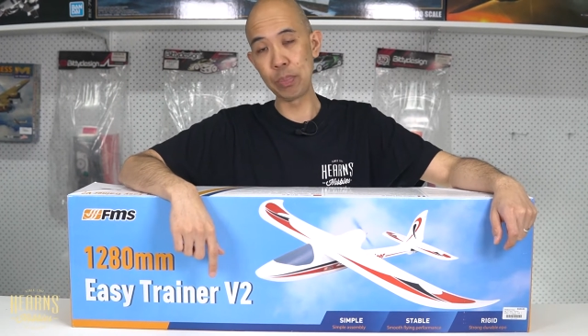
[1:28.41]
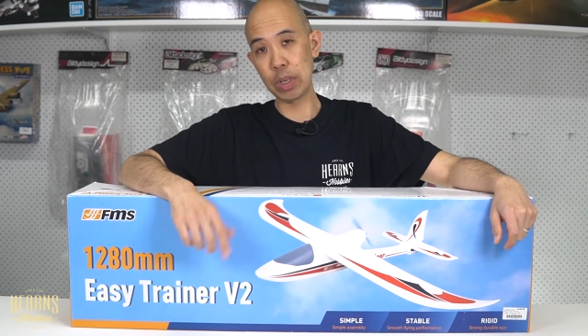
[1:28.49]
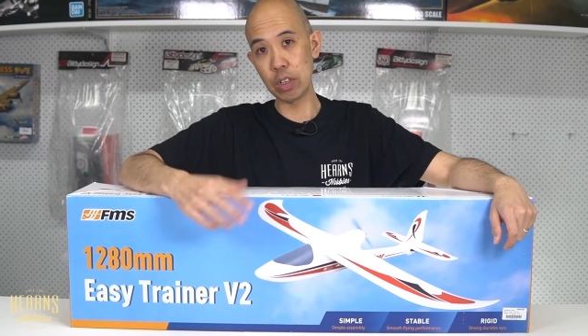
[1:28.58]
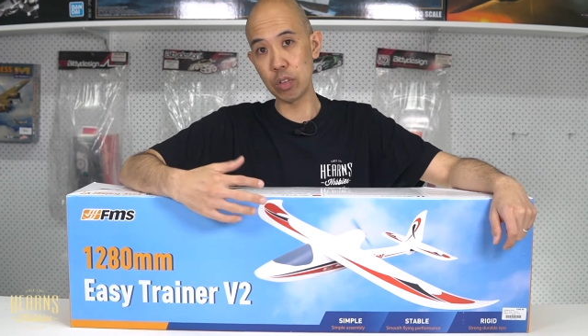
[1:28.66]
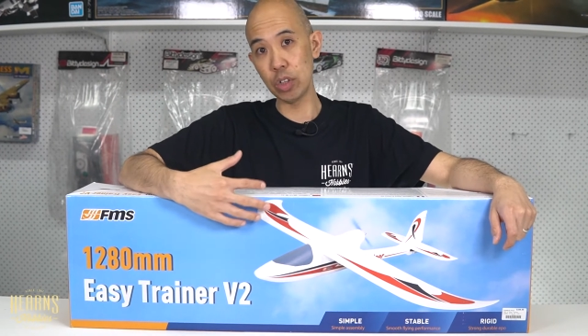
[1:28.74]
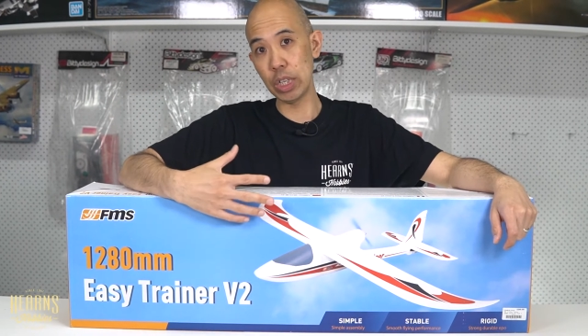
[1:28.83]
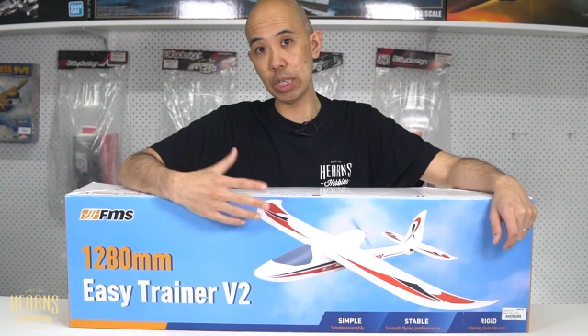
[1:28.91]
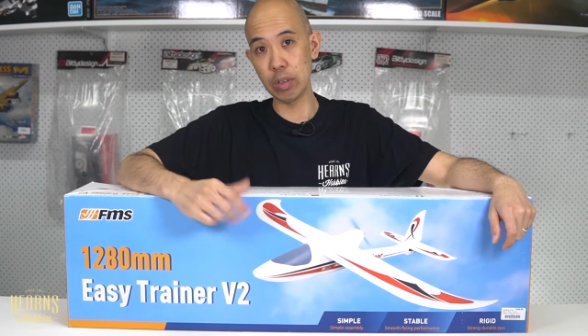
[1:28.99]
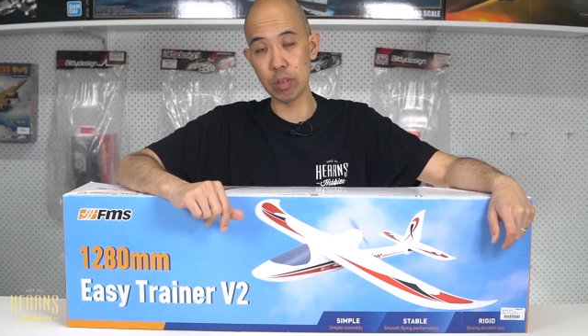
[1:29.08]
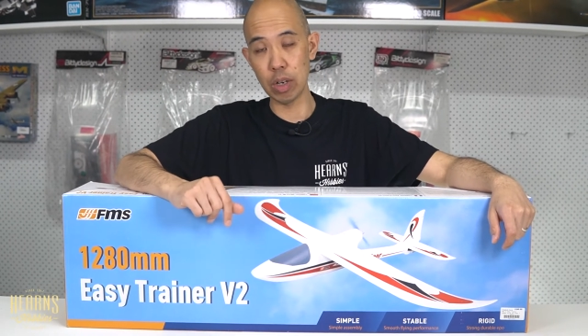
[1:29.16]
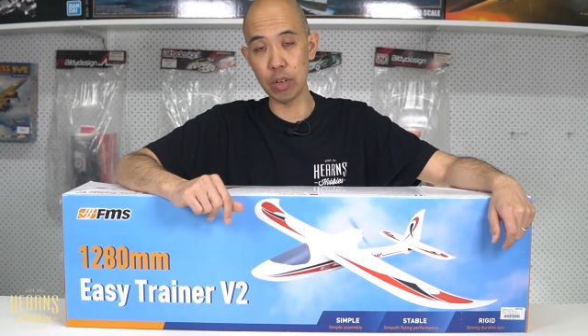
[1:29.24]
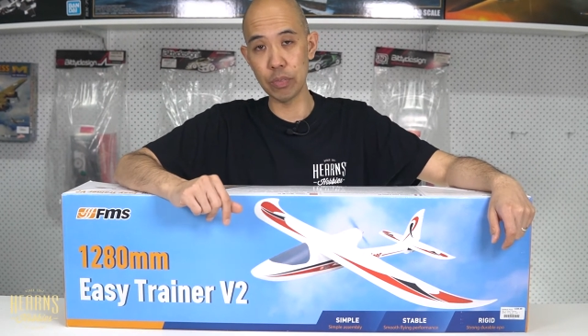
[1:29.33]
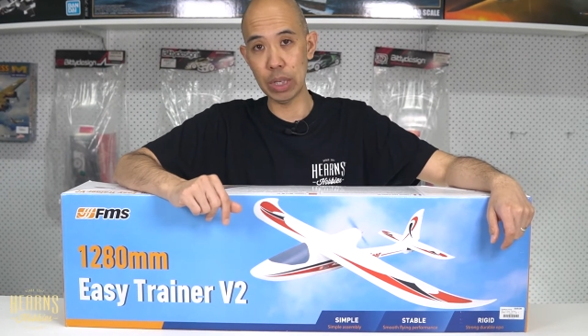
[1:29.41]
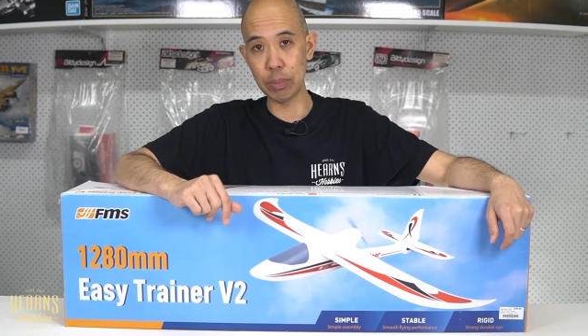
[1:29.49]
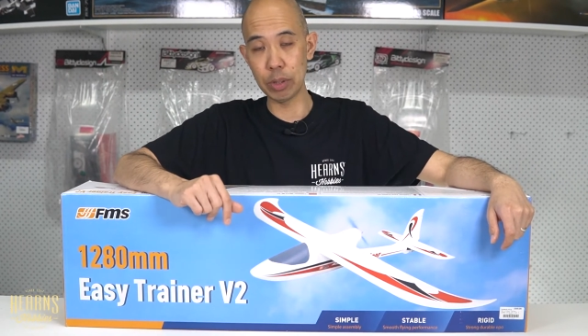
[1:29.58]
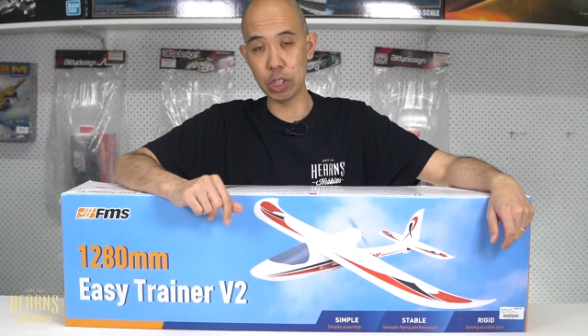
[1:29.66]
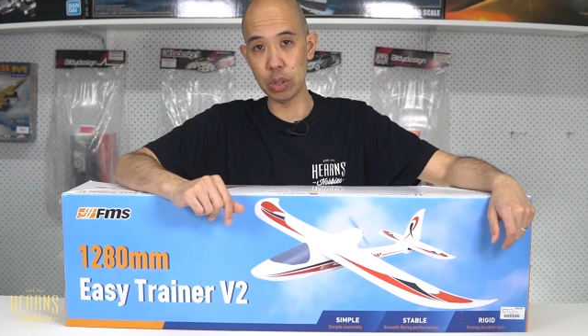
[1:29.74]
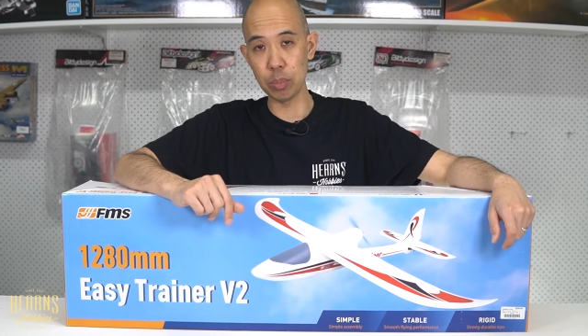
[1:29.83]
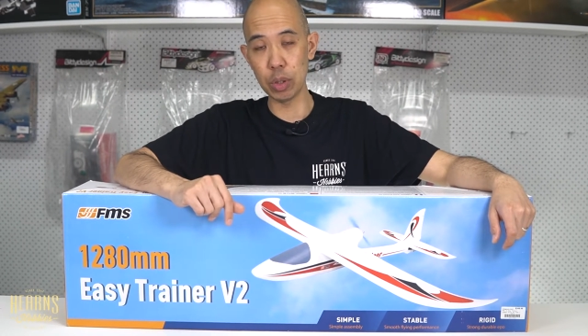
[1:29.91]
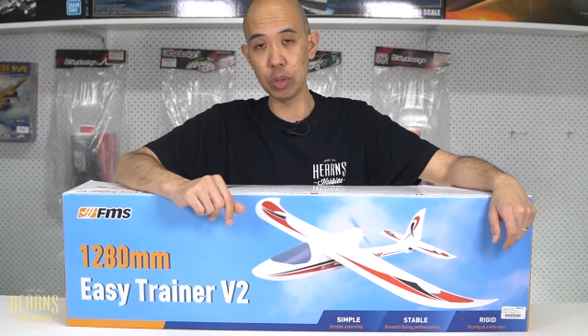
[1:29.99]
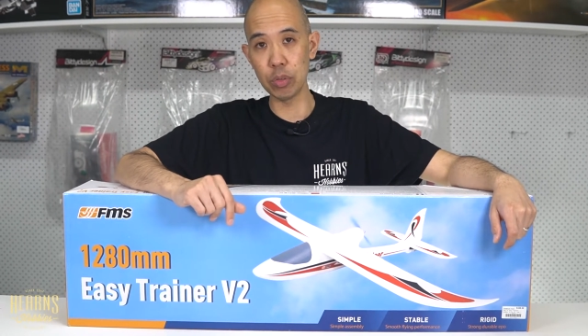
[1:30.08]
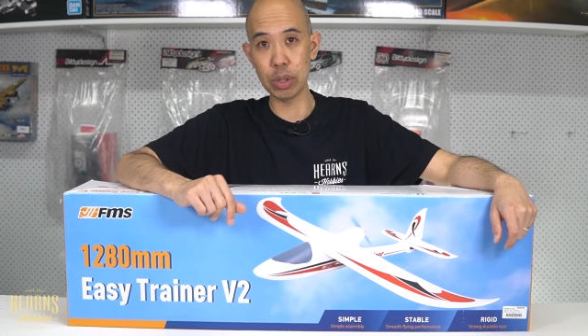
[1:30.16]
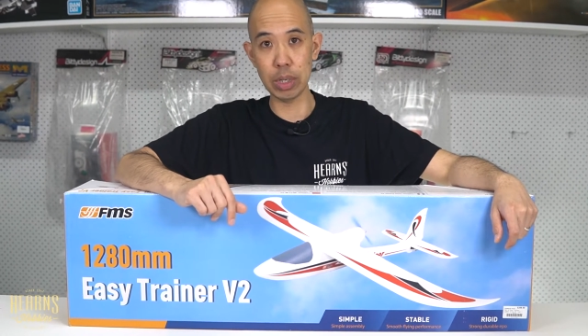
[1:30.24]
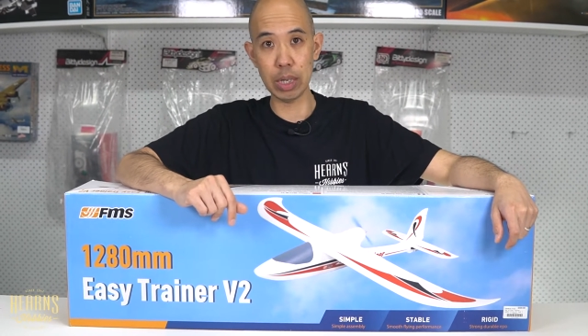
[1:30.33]
there's no chances of damaging the
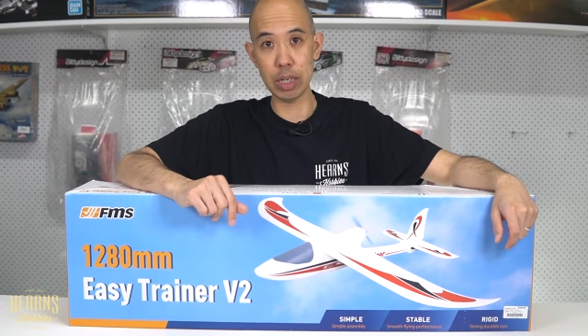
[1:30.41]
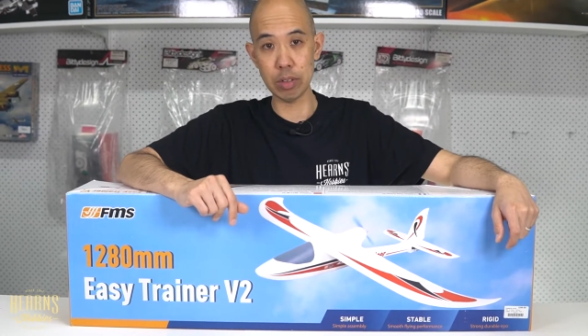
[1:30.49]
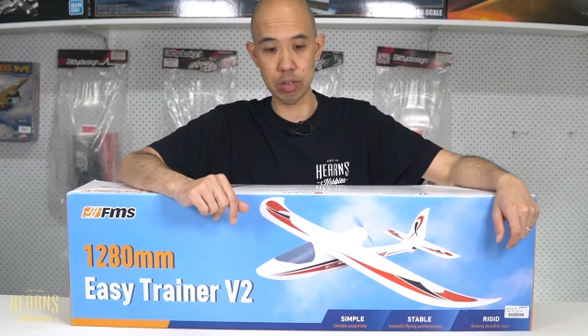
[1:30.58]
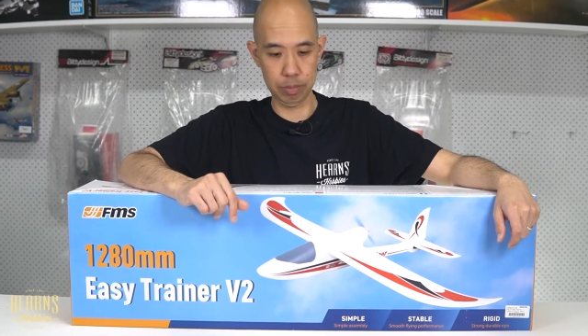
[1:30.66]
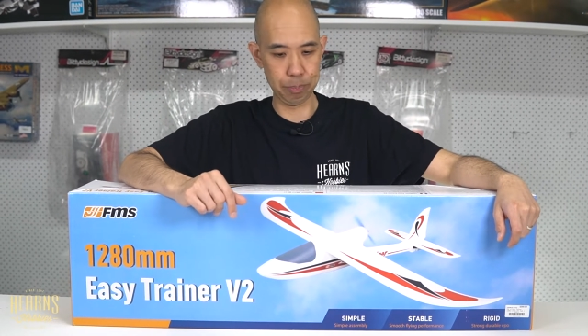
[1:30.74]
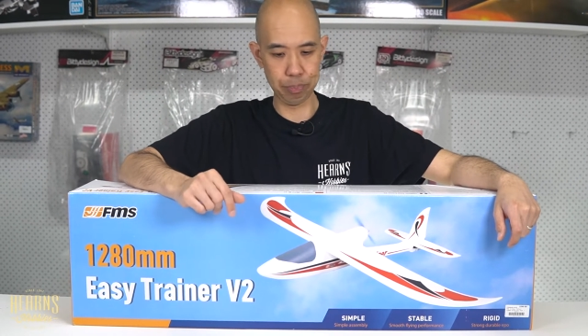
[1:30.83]
motor in that case.